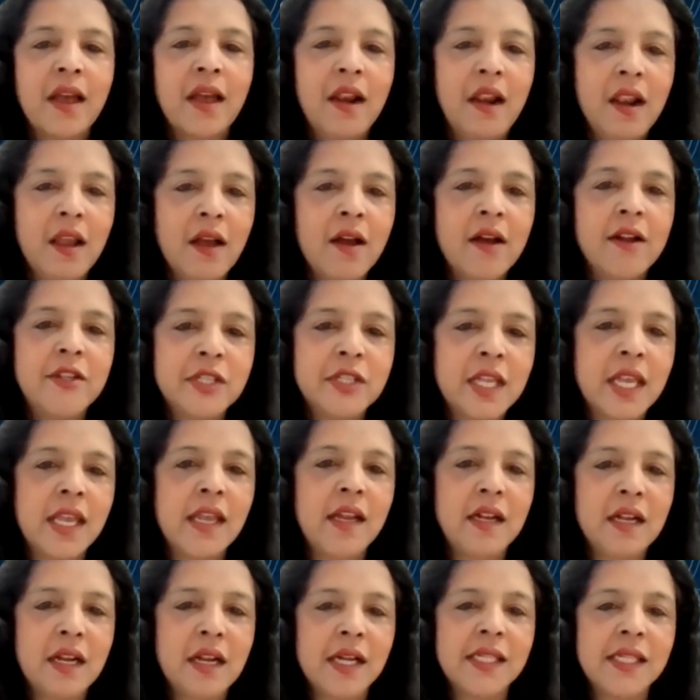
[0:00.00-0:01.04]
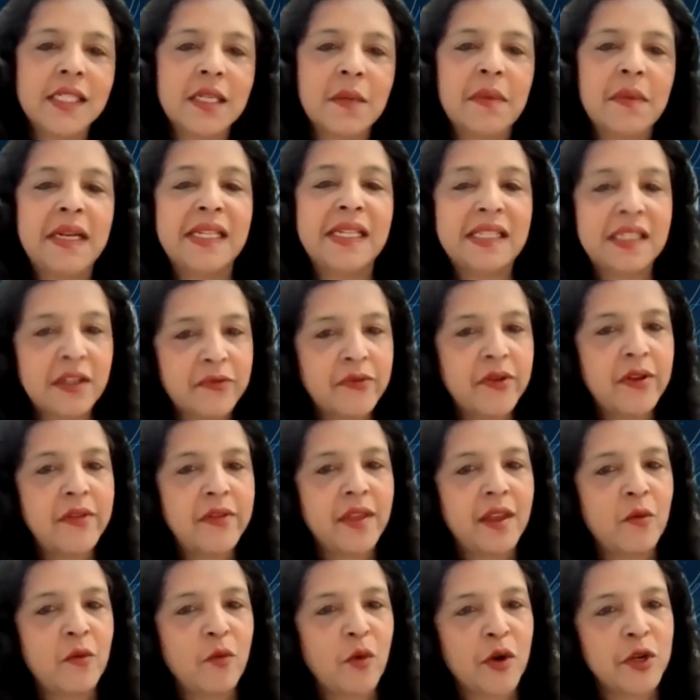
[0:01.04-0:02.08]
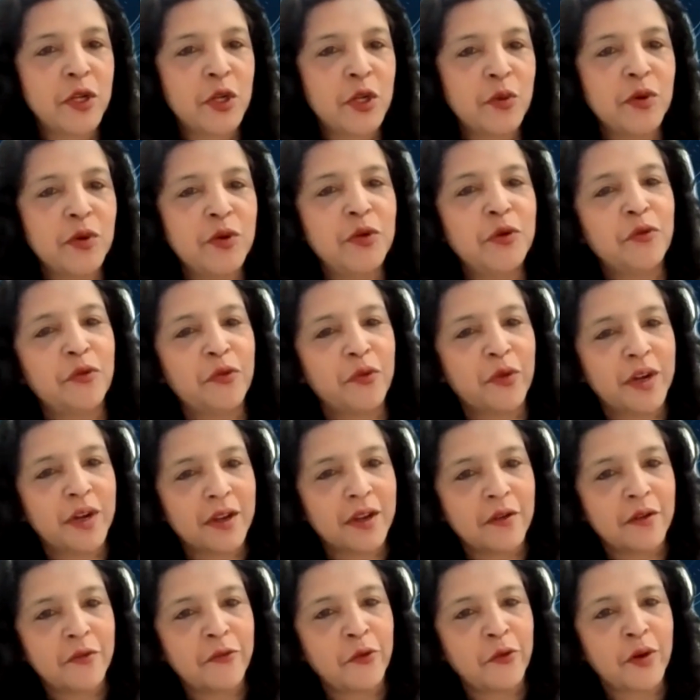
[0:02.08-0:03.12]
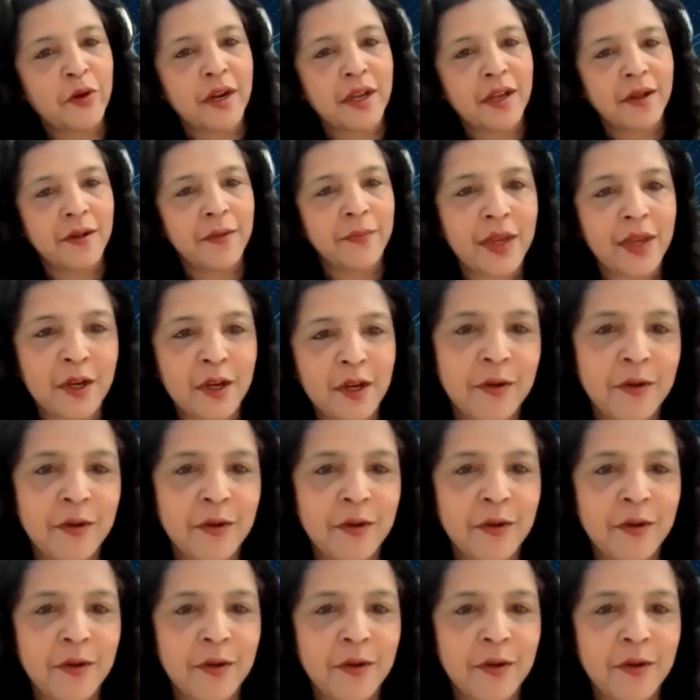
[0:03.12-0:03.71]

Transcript: large-scale customer is different than what you would do for a